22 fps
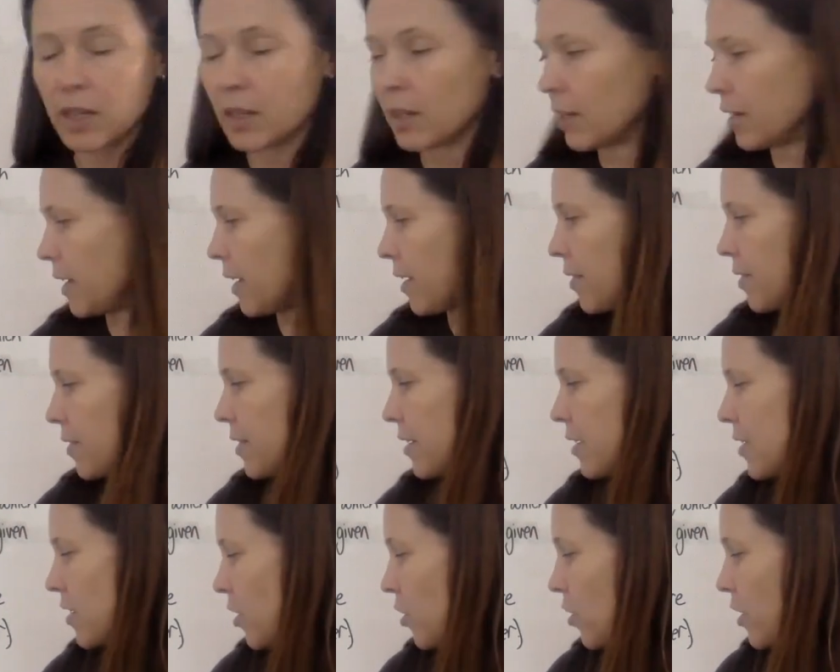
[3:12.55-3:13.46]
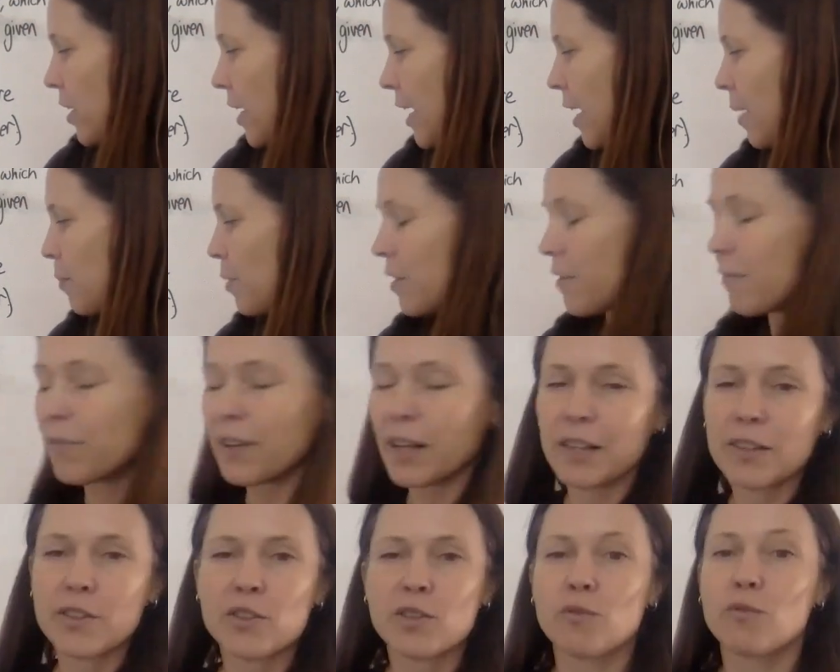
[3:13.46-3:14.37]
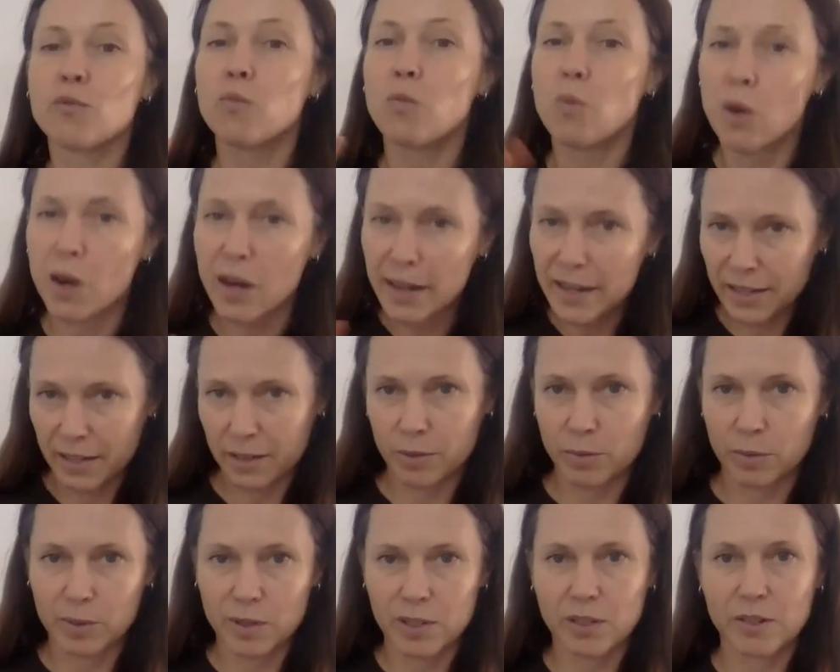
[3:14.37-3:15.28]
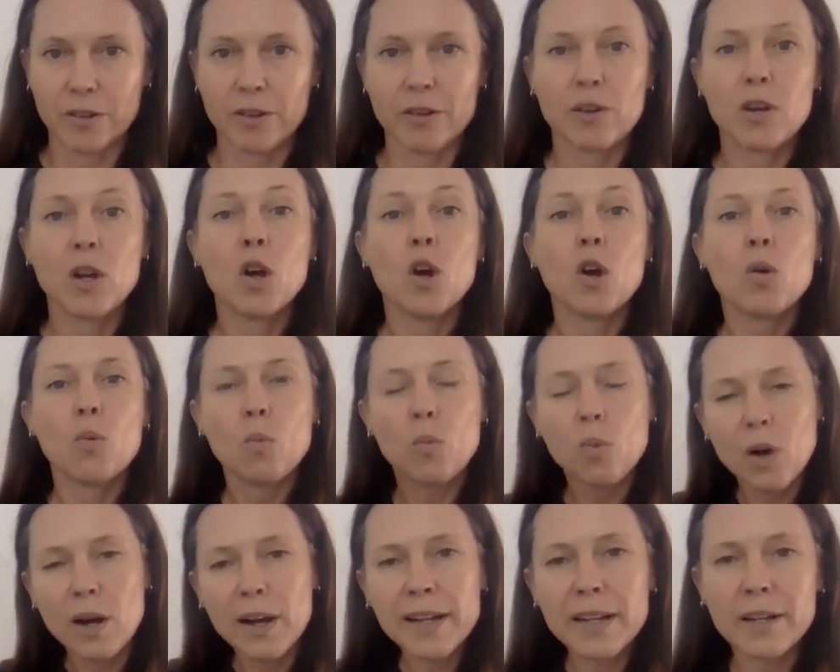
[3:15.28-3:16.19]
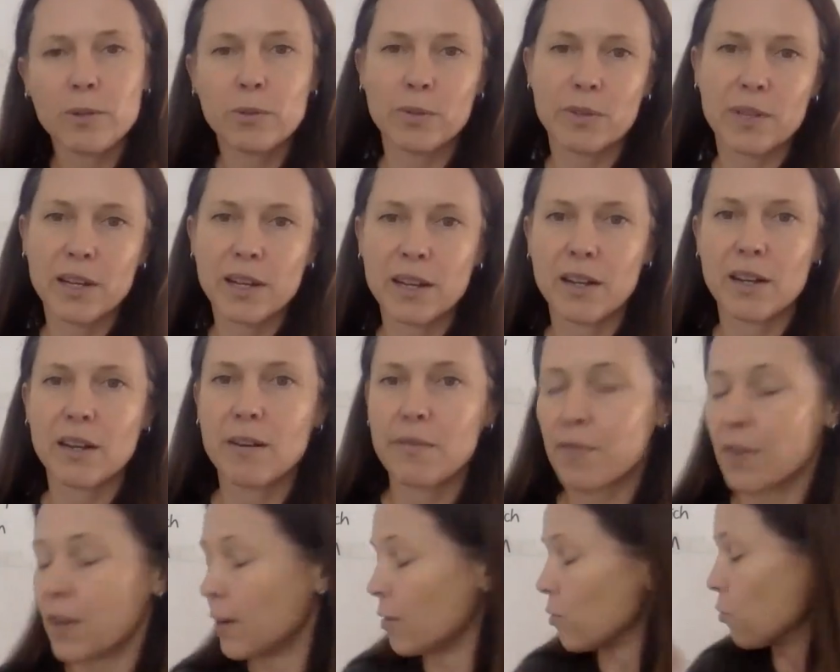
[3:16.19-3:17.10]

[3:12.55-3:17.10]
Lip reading: Now, these are going to happen at values of y equals 0, y equals a half, and